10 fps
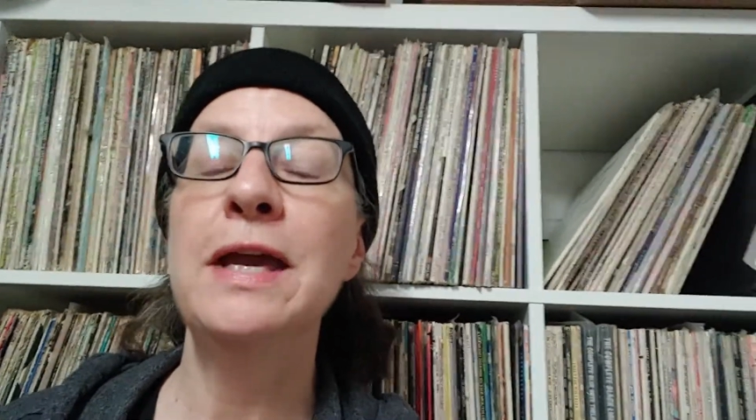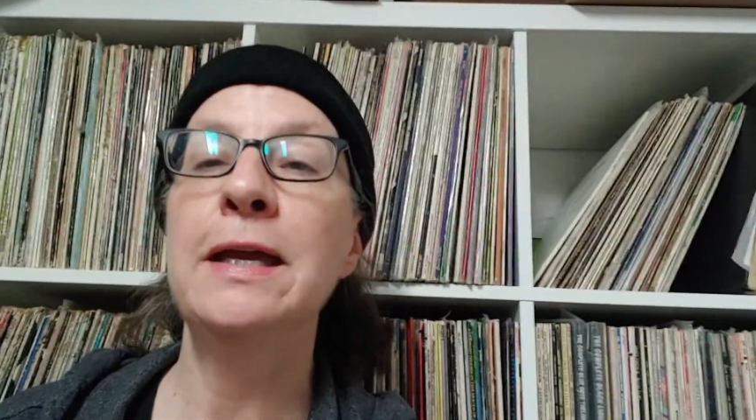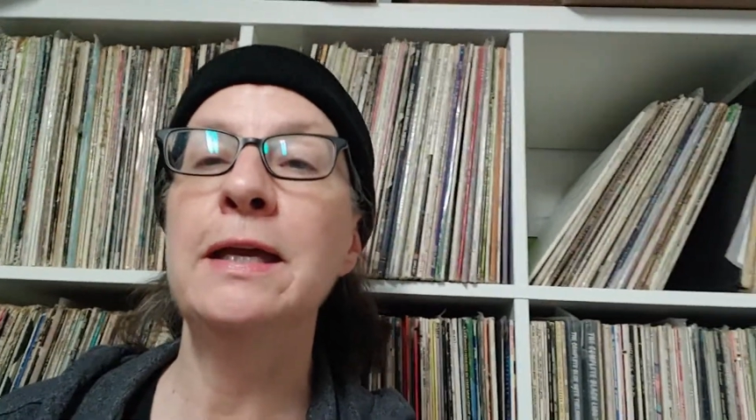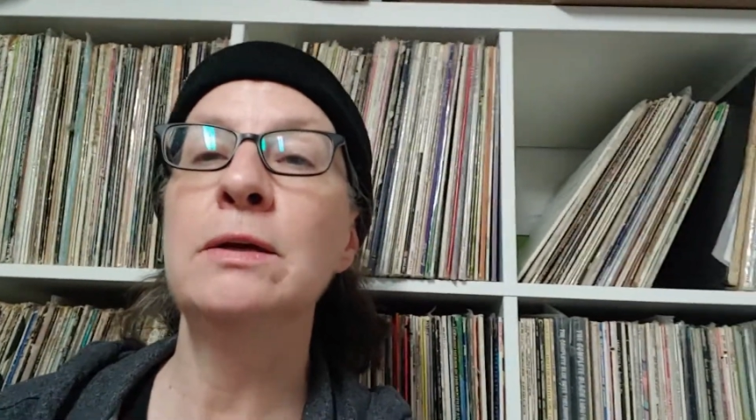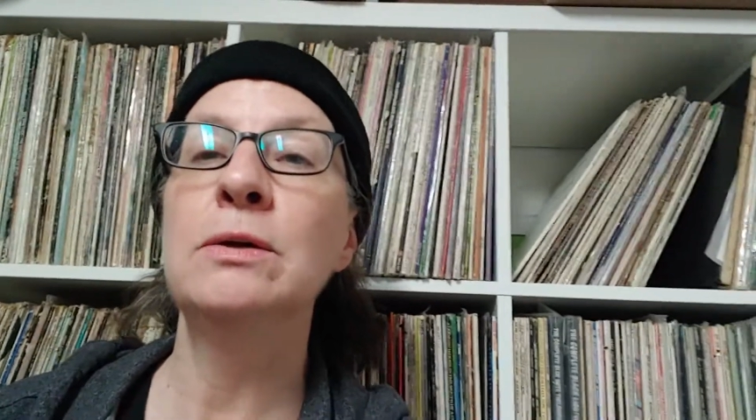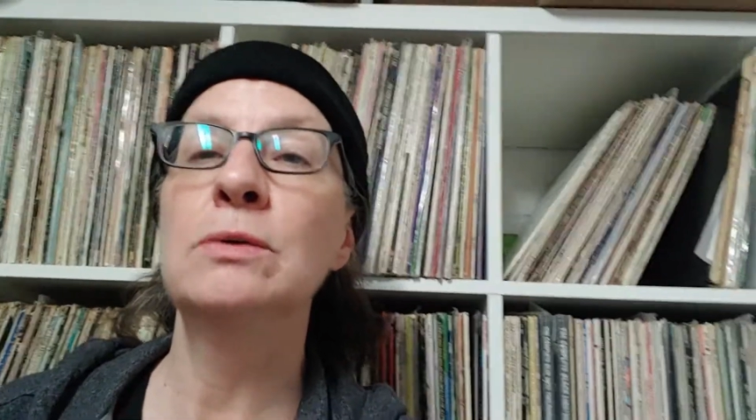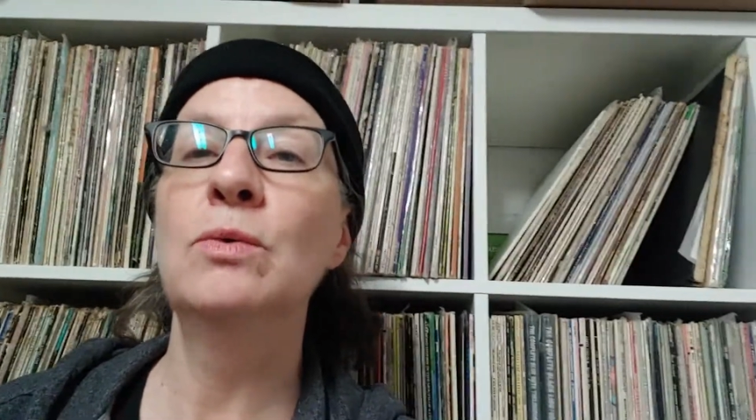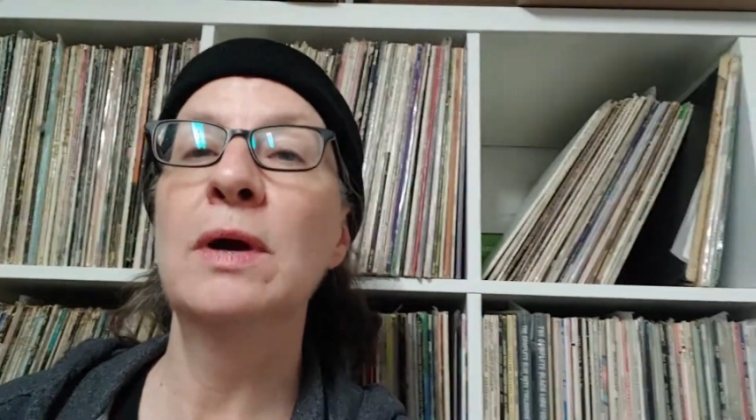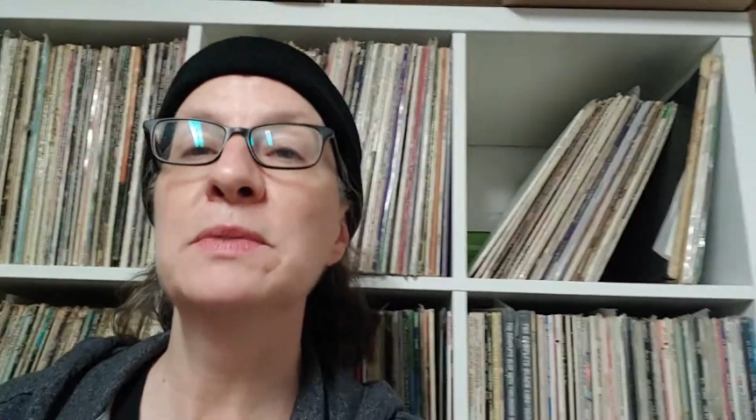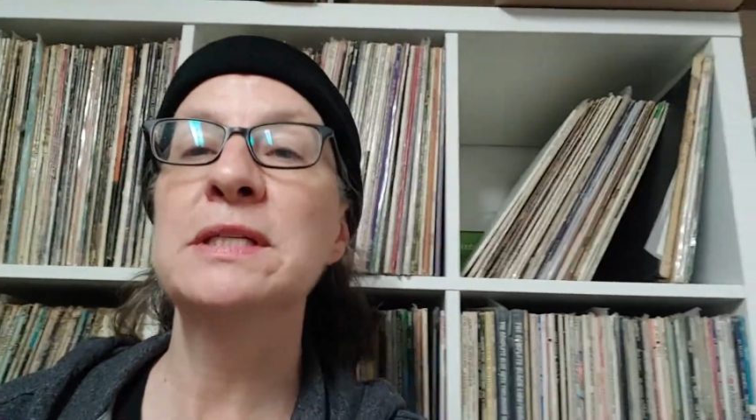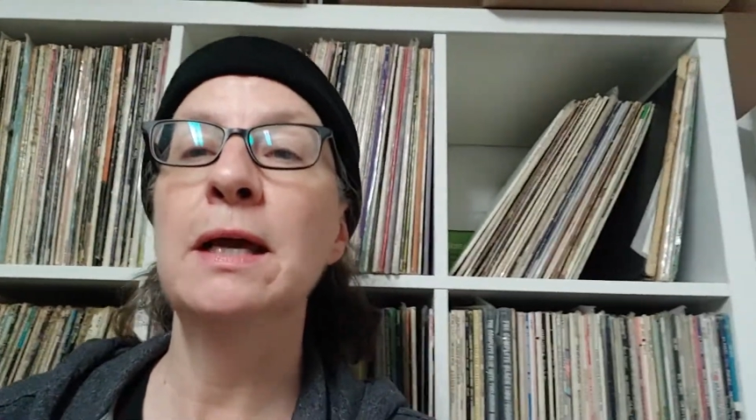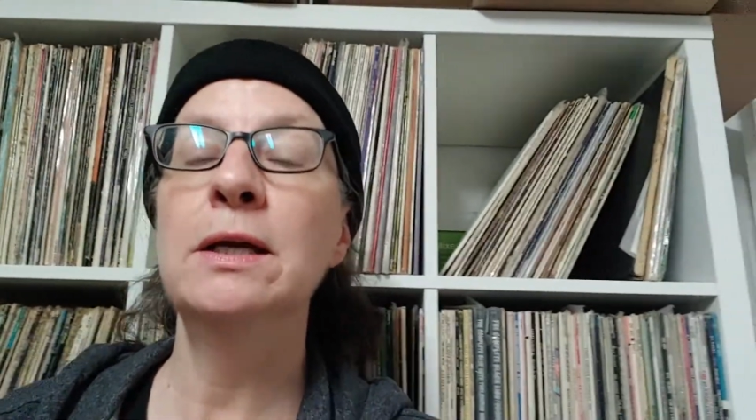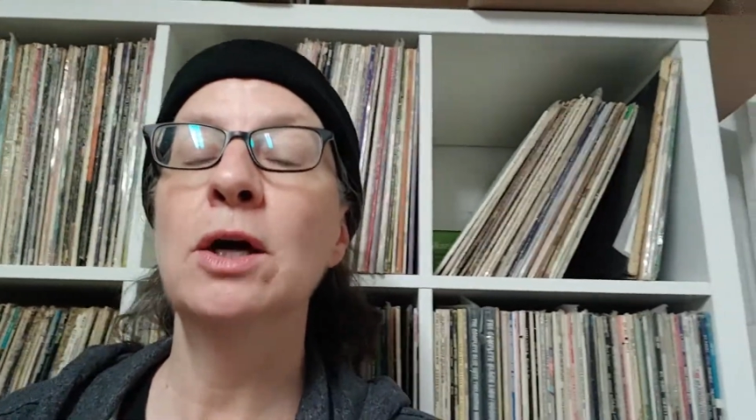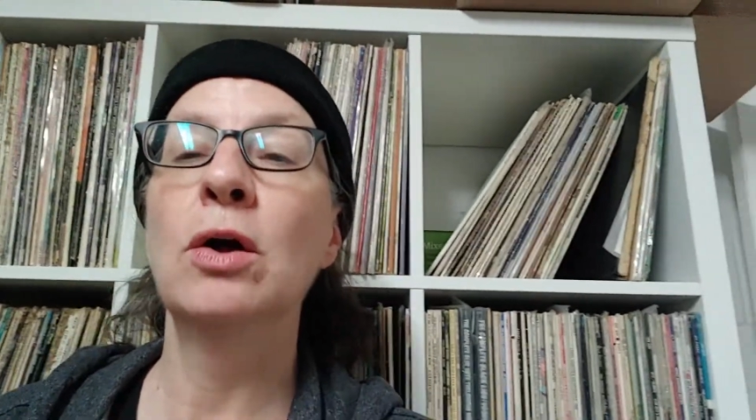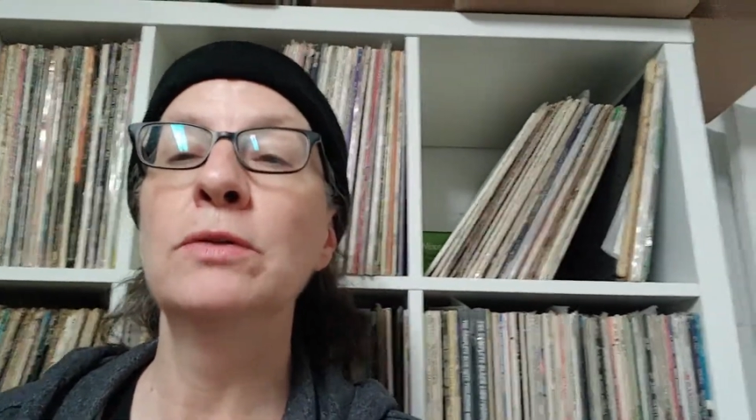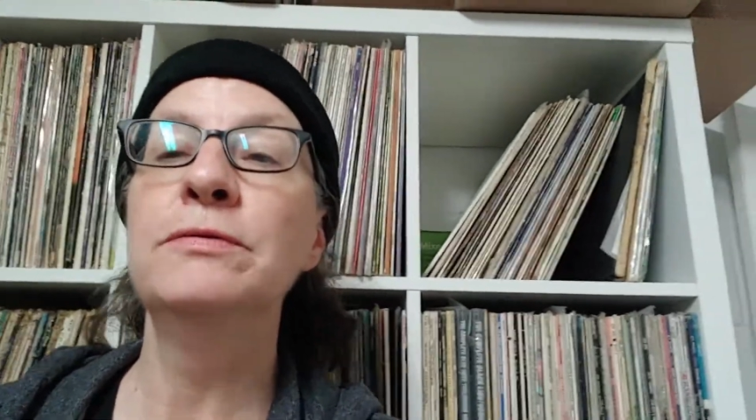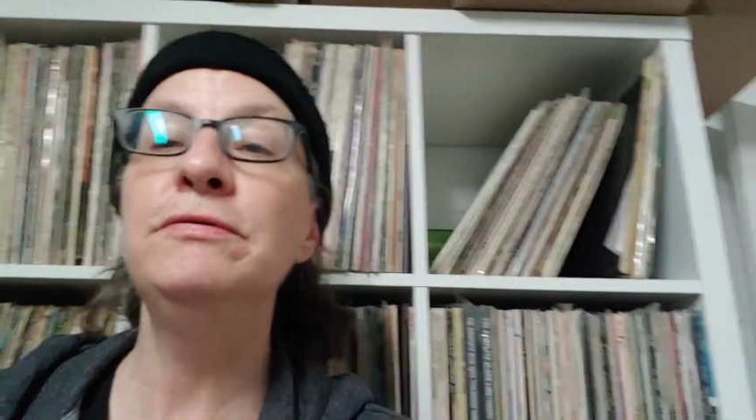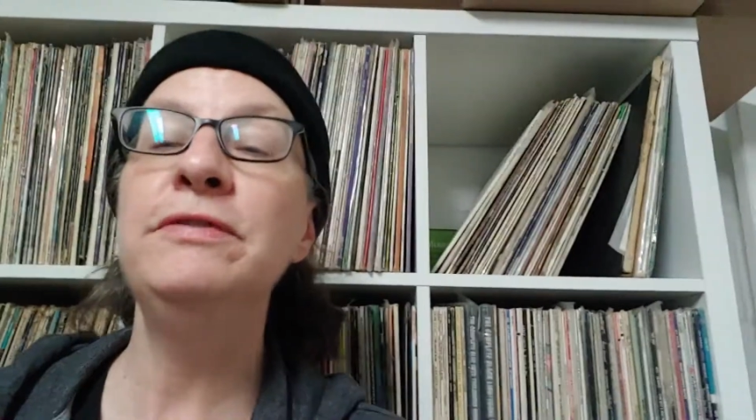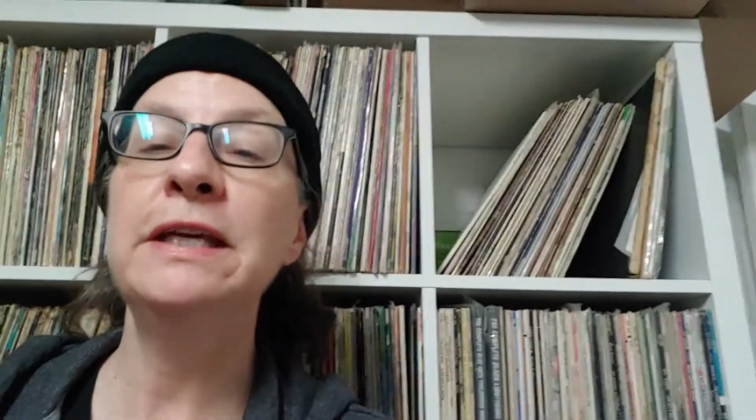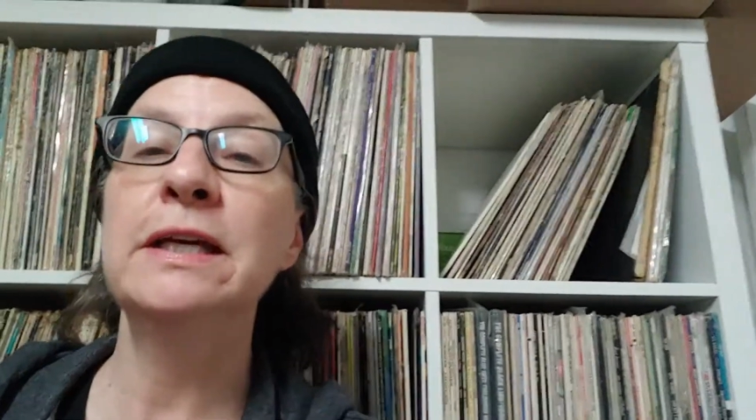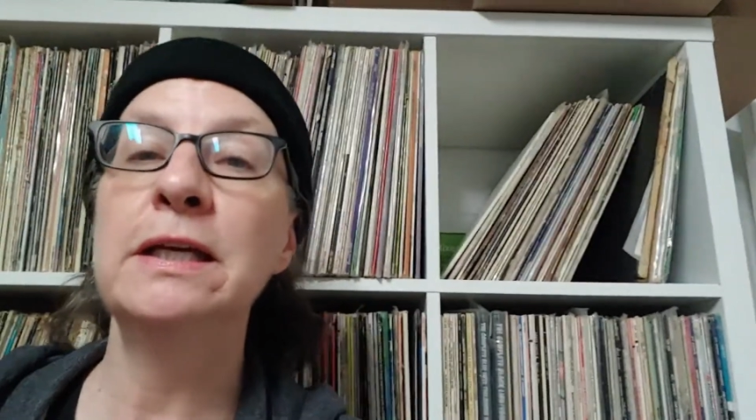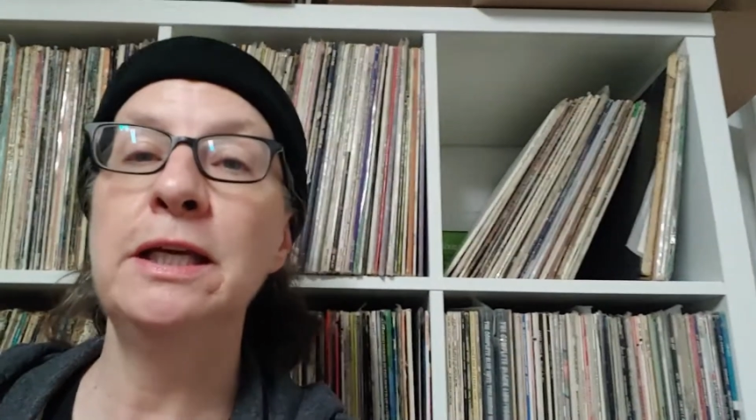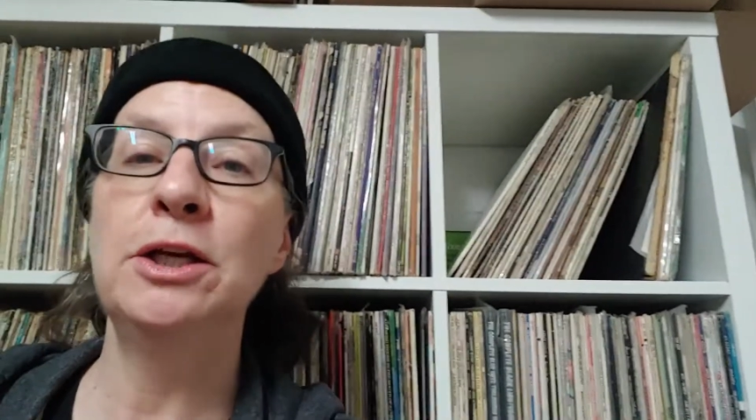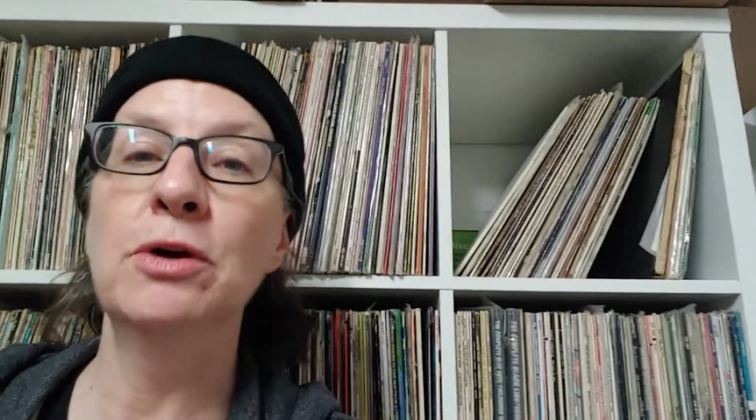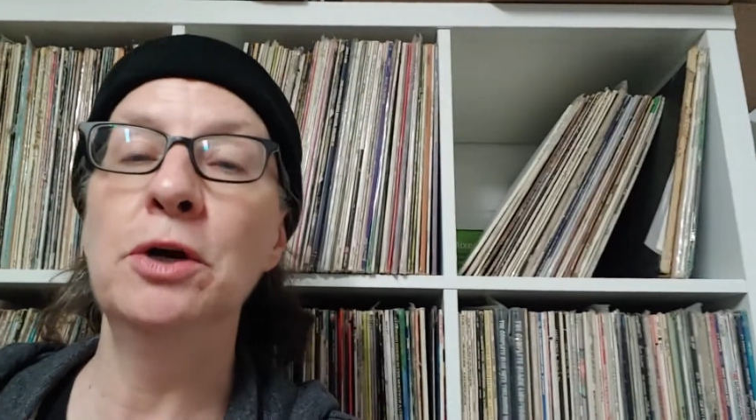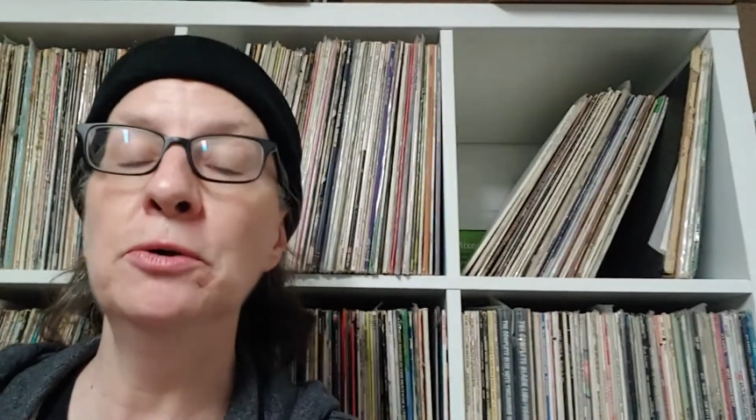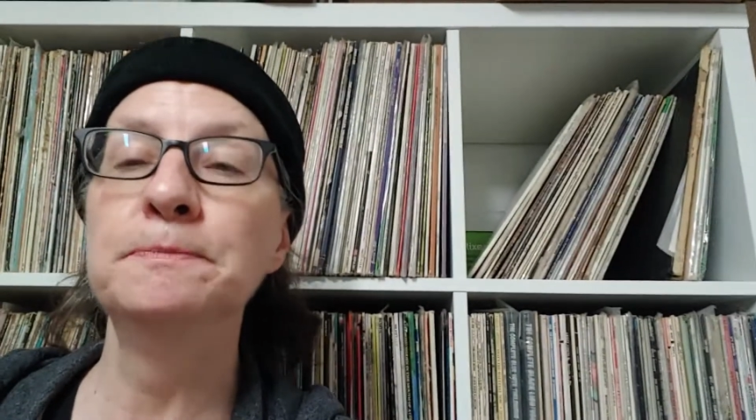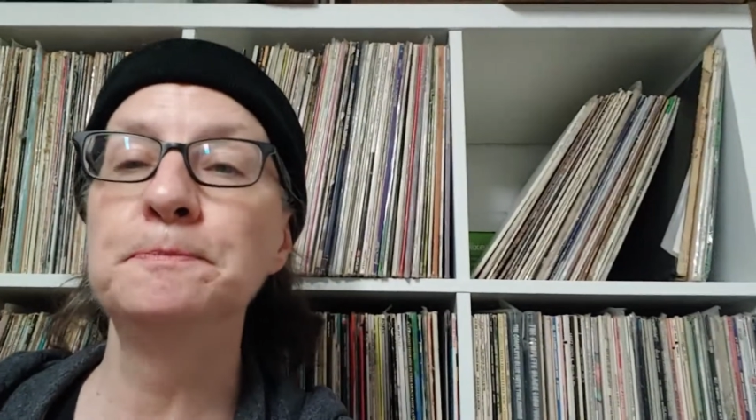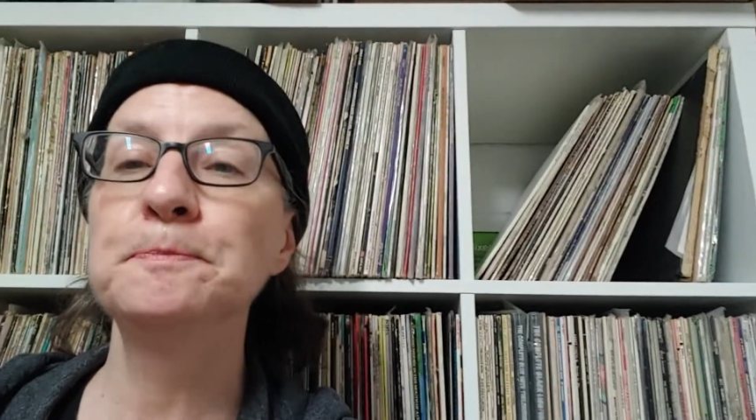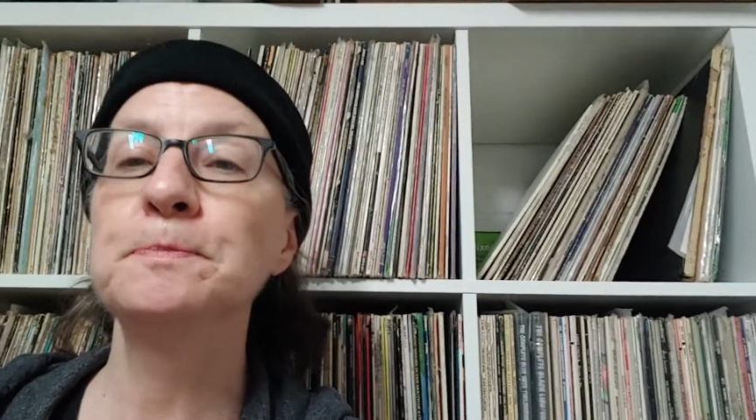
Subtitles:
a website called Via Hero.